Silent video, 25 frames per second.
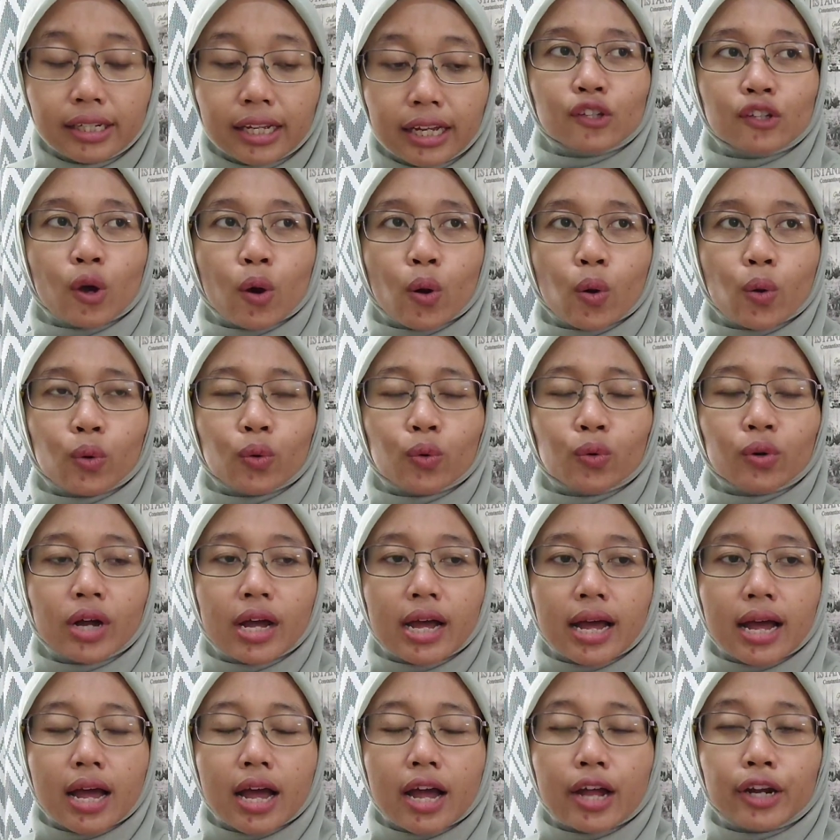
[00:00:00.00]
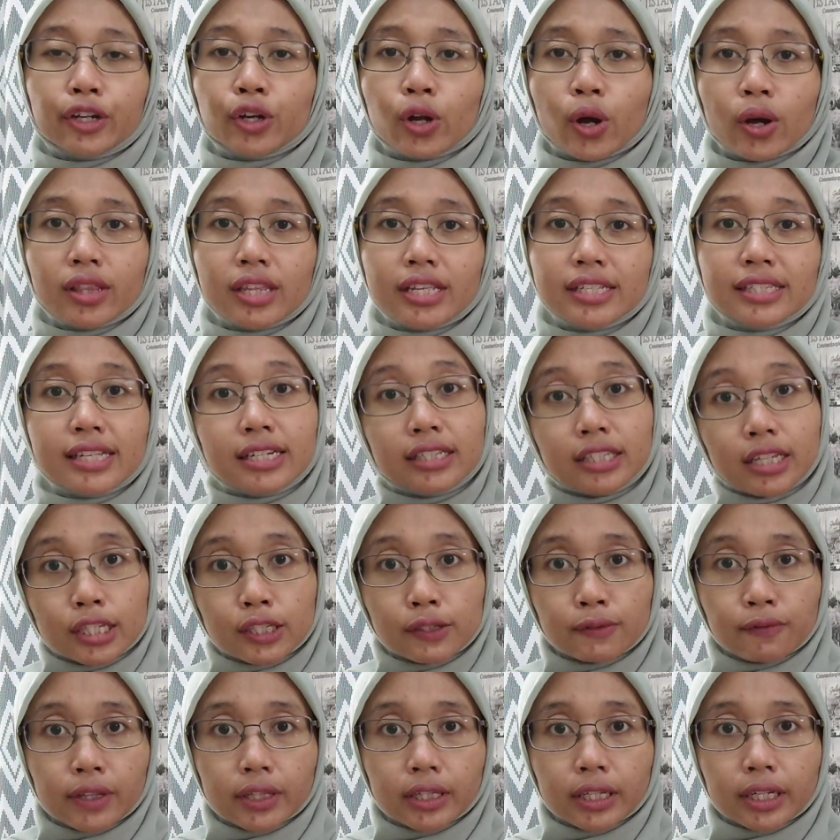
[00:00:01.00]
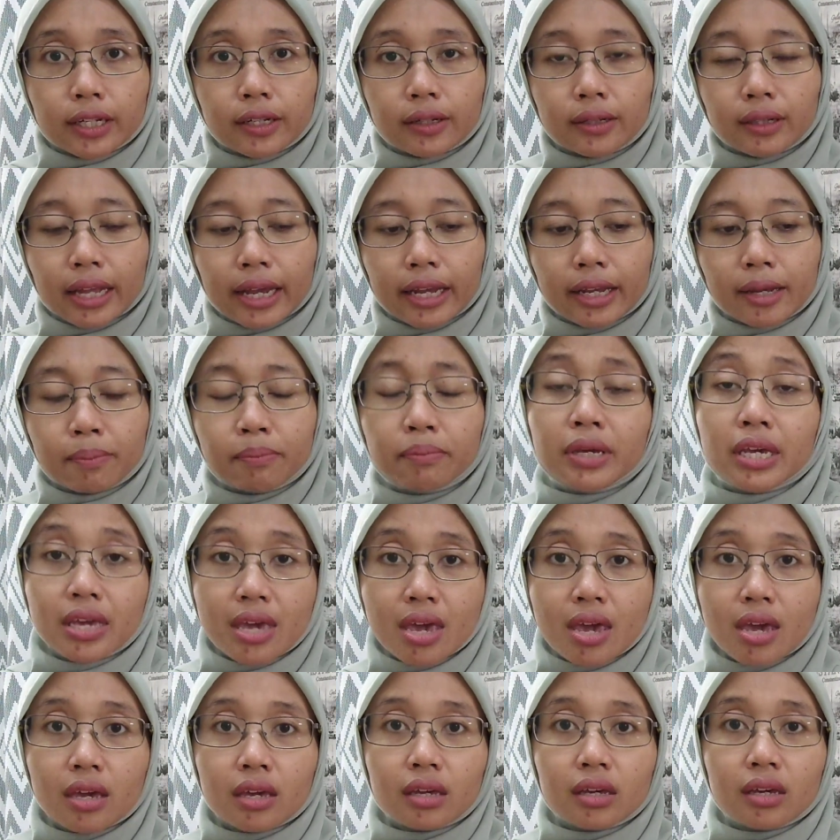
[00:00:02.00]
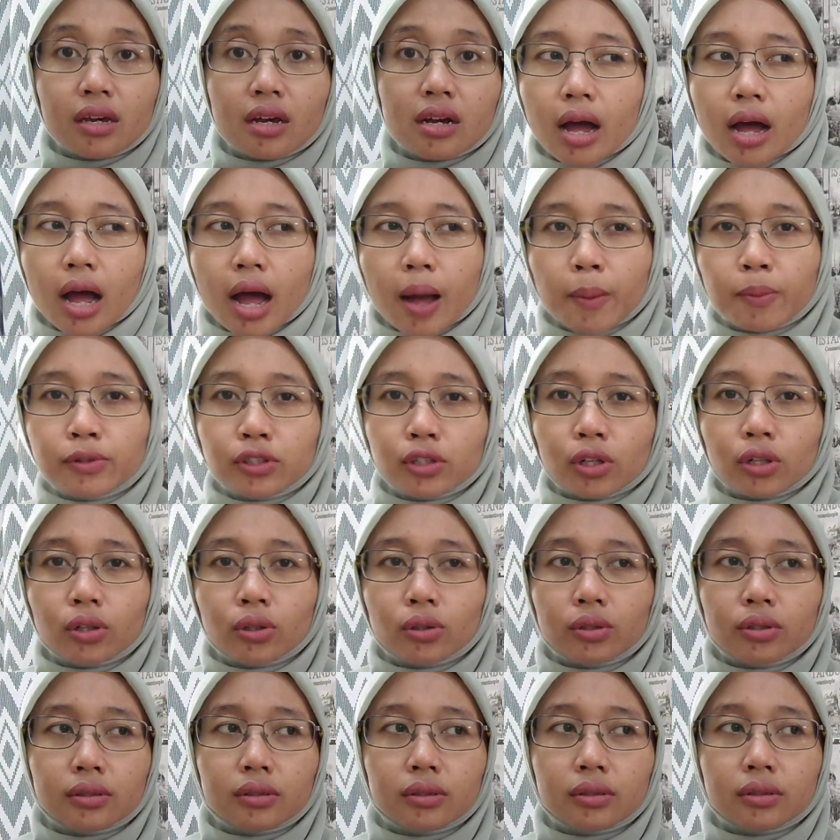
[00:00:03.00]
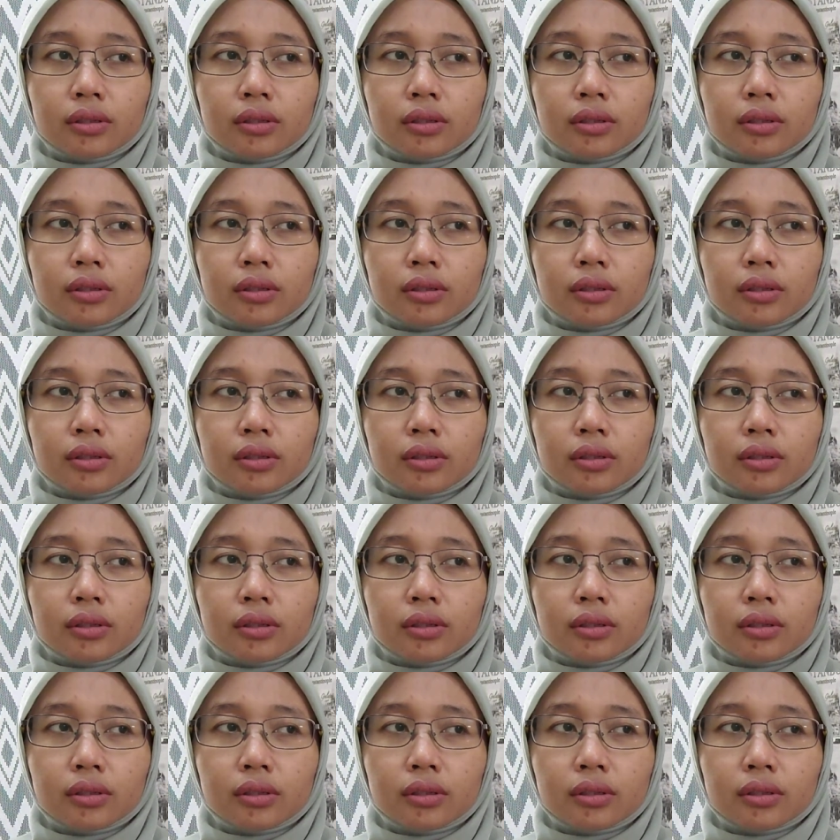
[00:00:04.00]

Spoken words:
So noticing this feeling, like being absolute